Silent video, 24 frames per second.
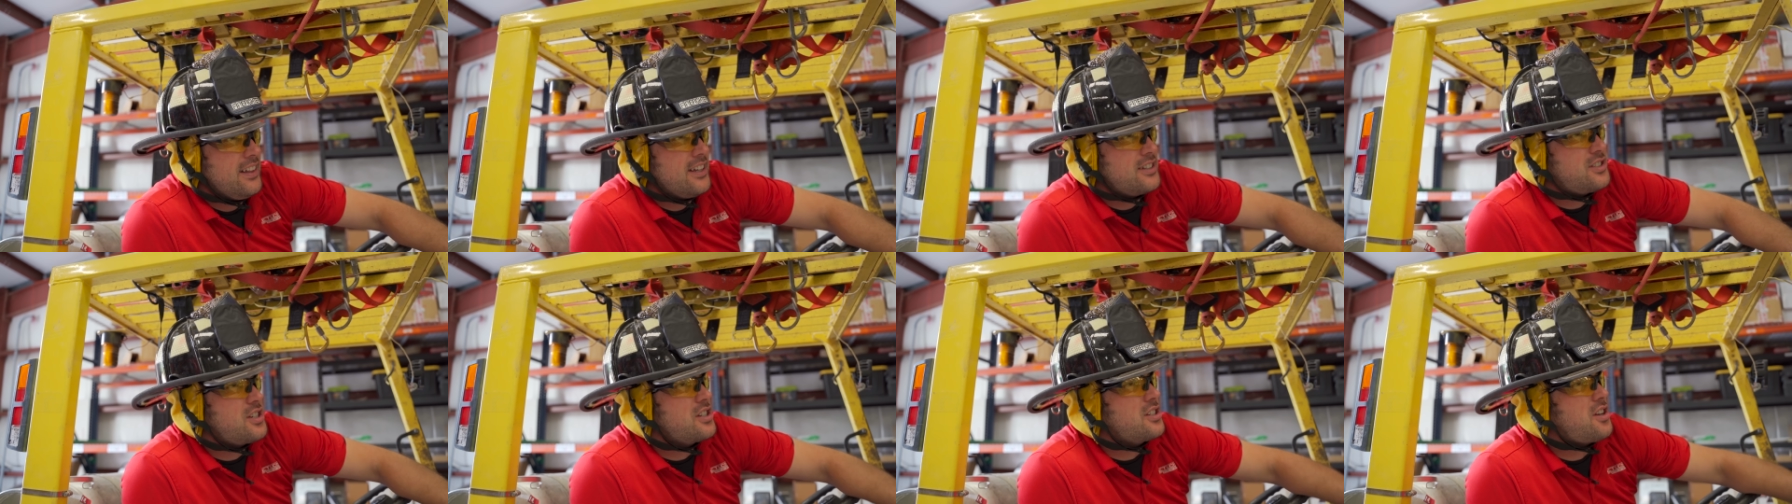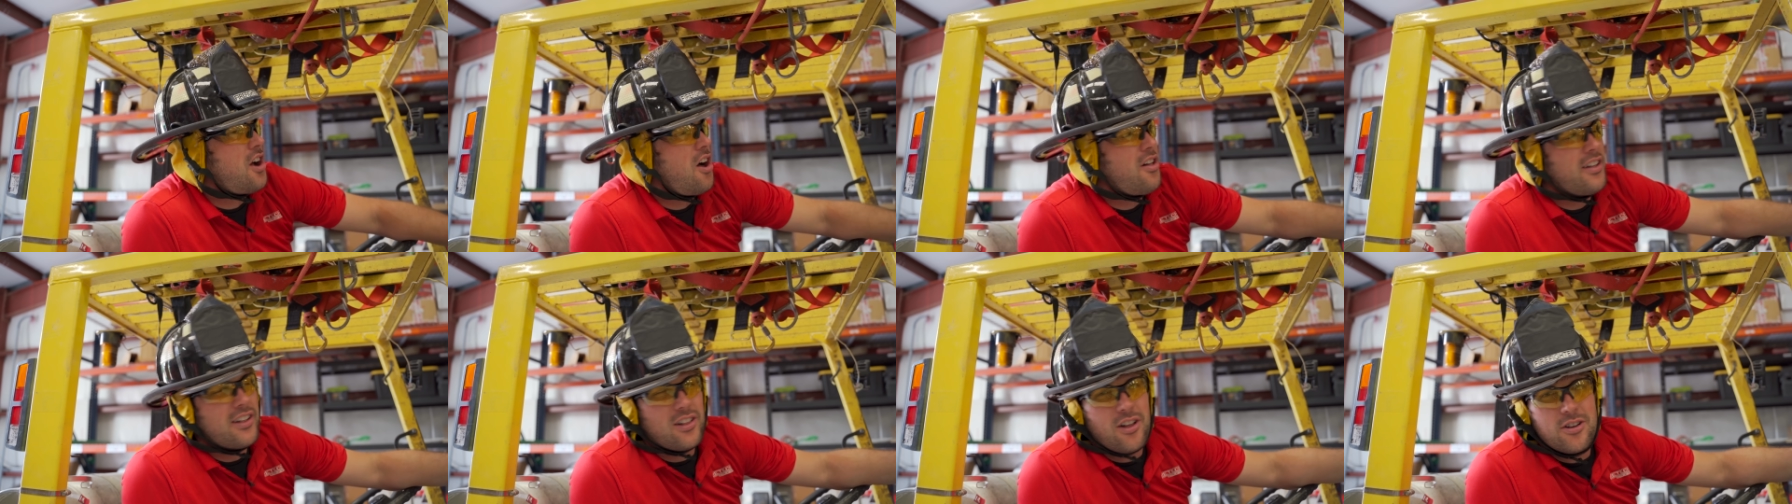Let's just
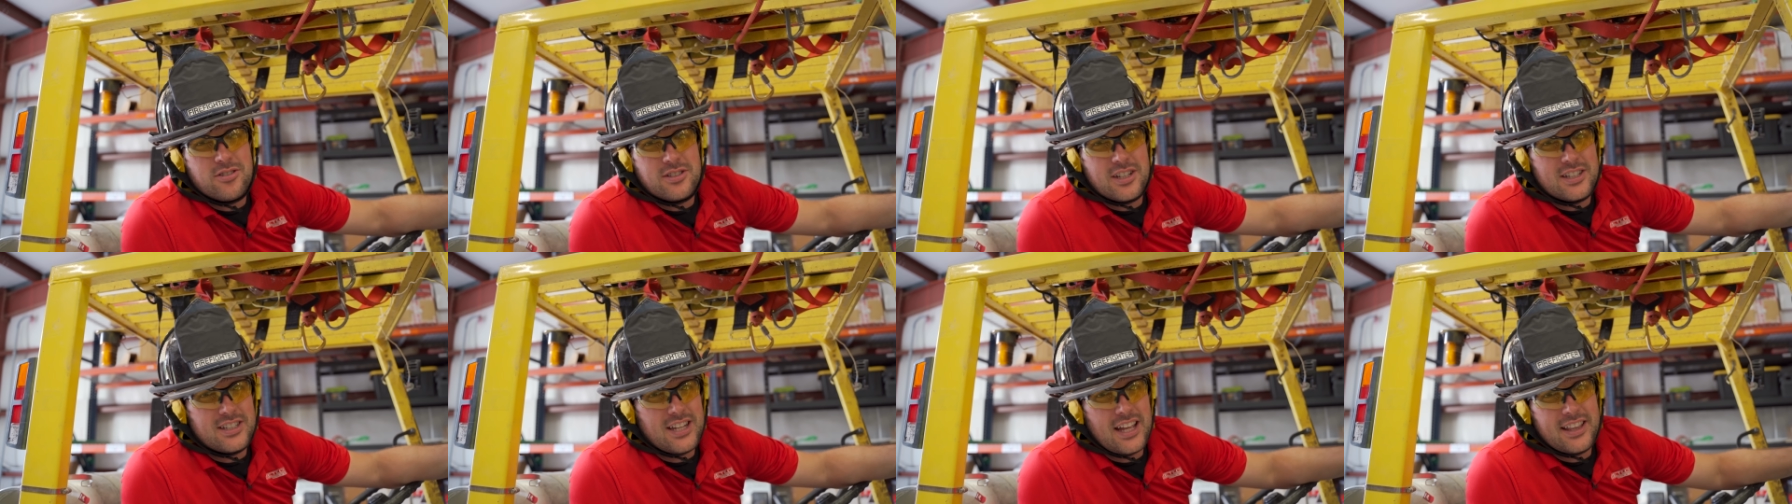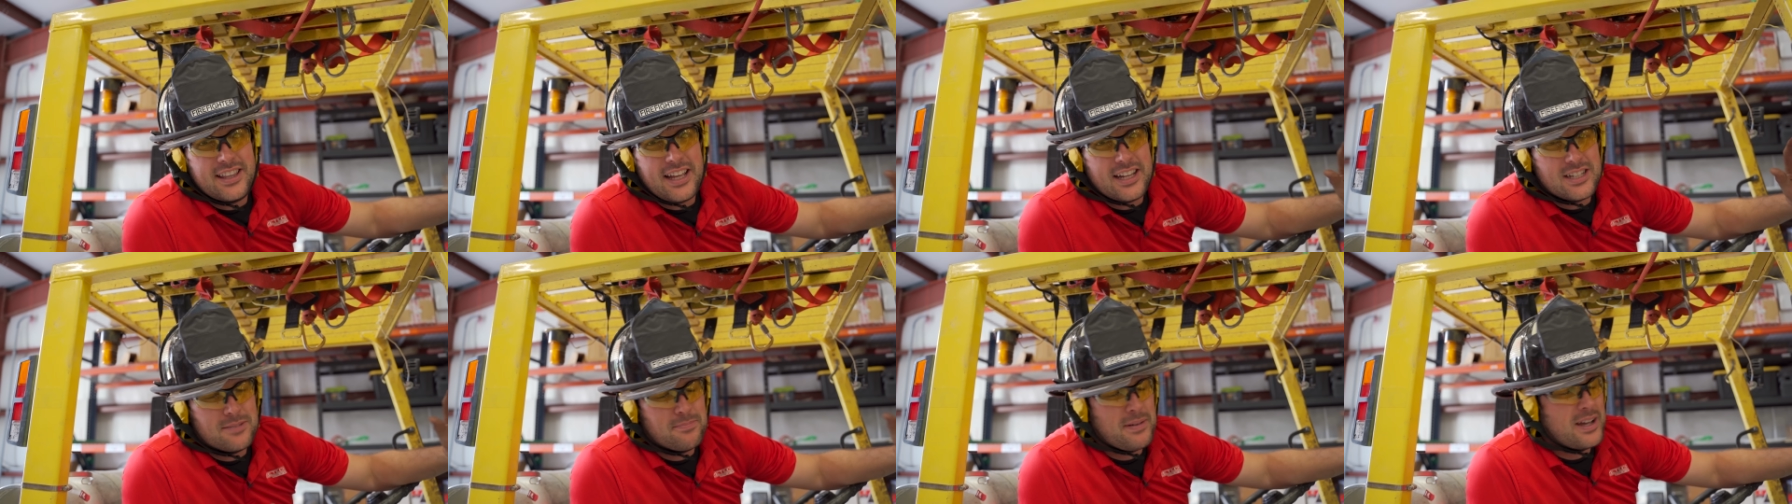call it close to
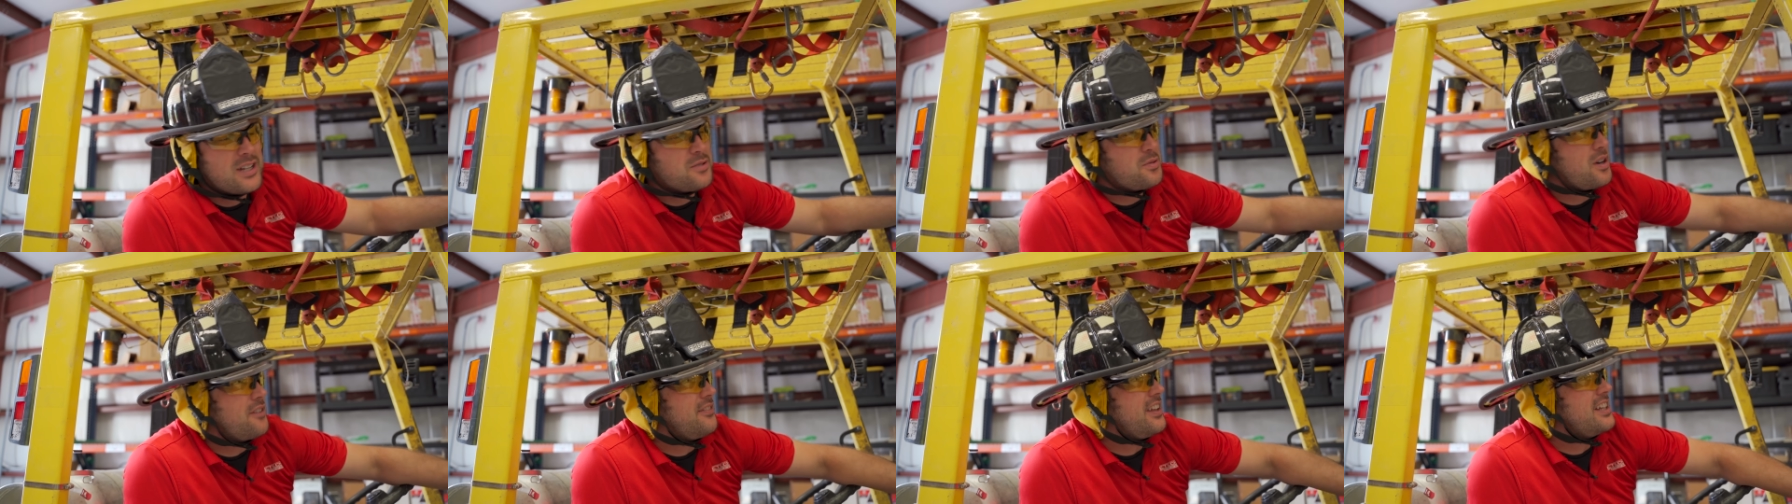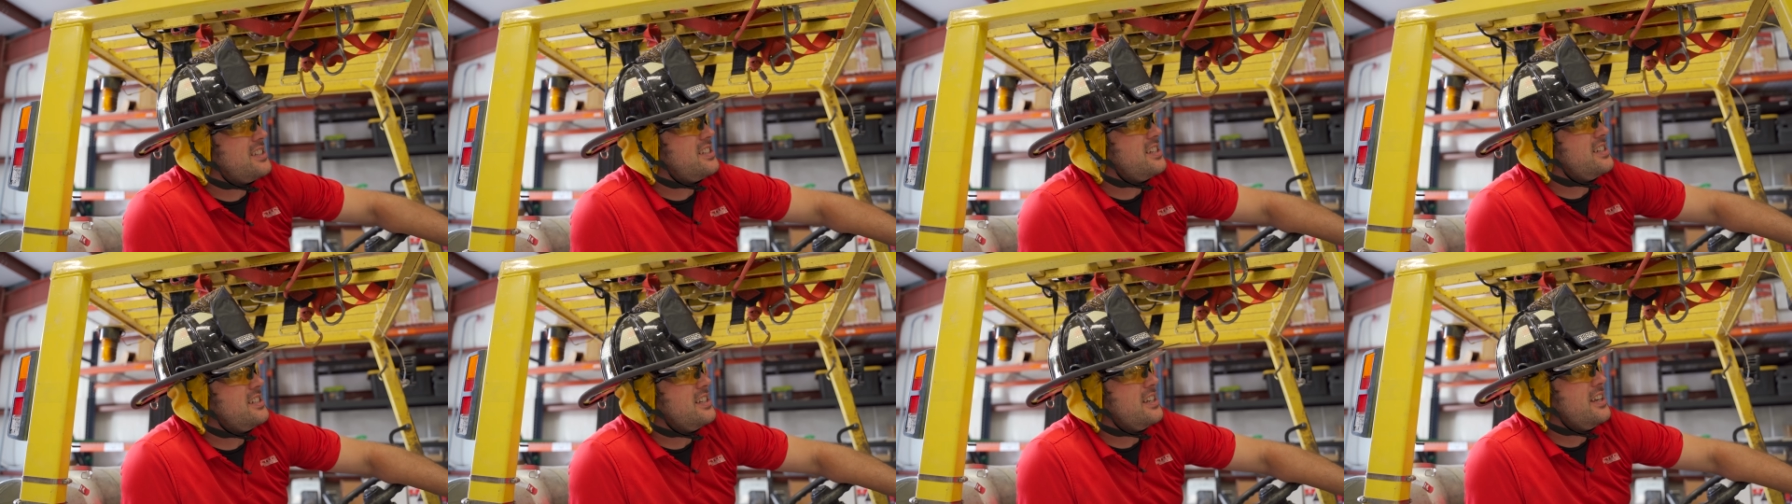ten thousand pounds, whatever,
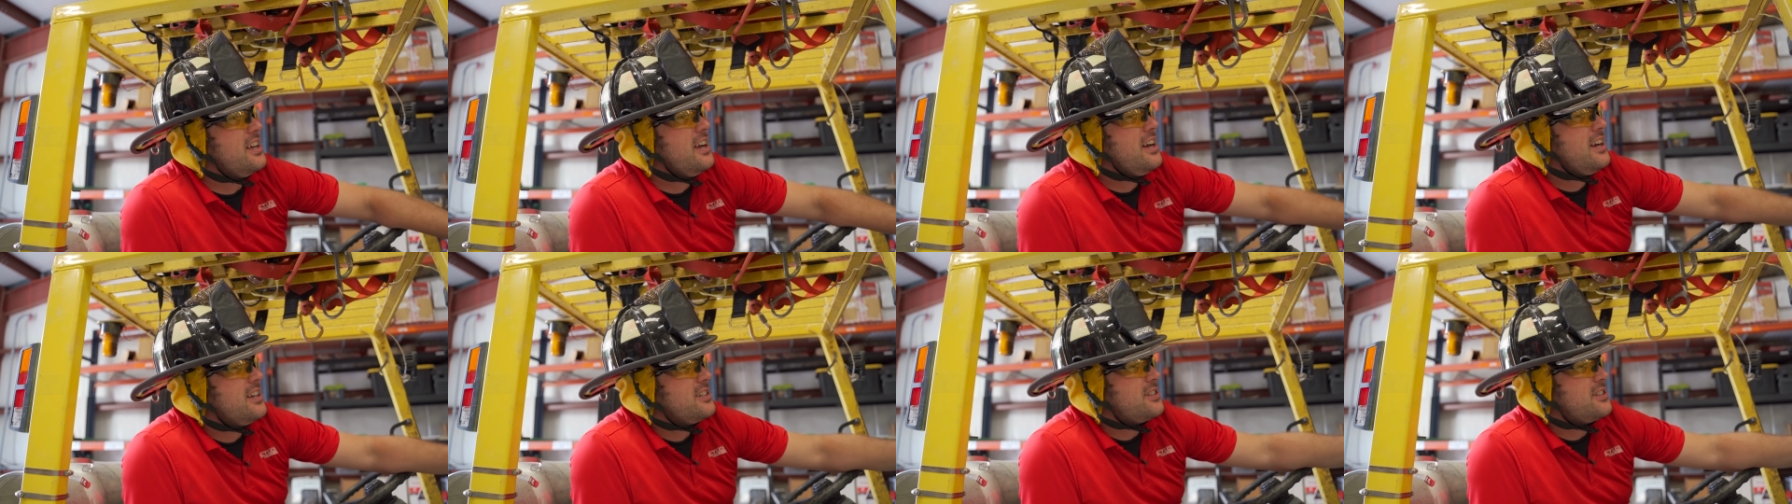that's easy.